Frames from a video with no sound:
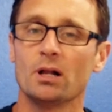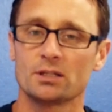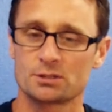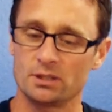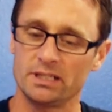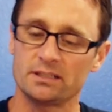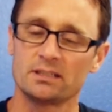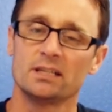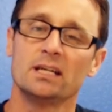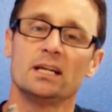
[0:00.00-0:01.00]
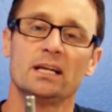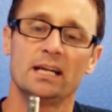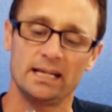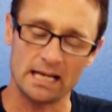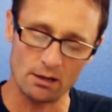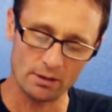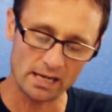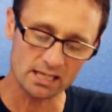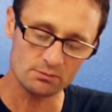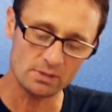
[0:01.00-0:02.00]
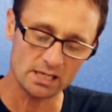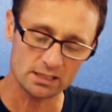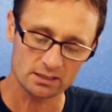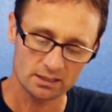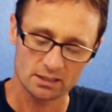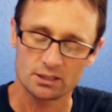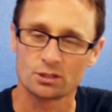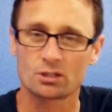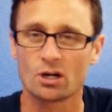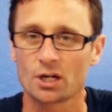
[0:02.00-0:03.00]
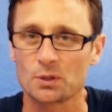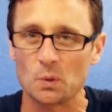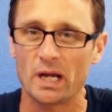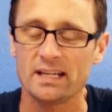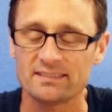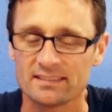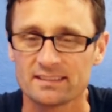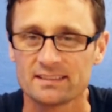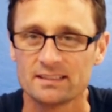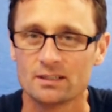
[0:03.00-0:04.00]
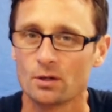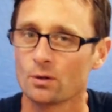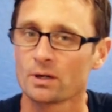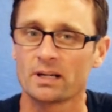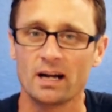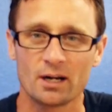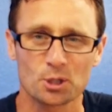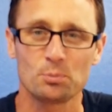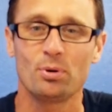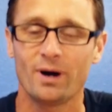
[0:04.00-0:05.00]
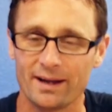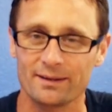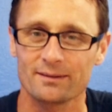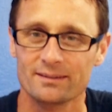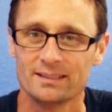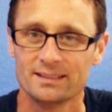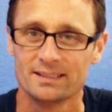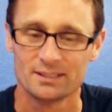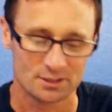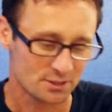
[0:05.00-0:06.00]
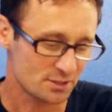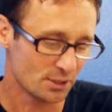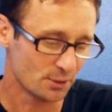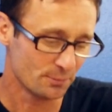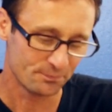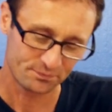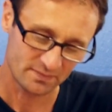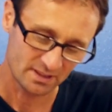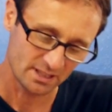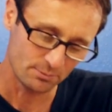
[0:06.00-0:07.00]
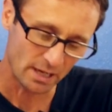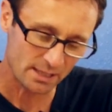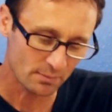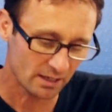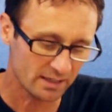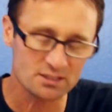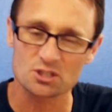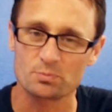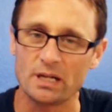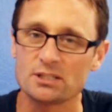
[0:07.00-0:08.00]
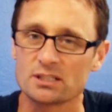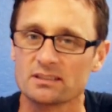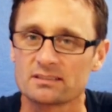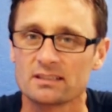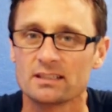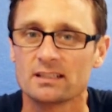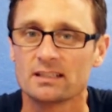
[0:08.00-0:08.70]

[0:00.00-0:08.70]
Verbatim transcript: ball joint and how that can make your car great or an utter pile. So the Mike Maier Inc. suspensions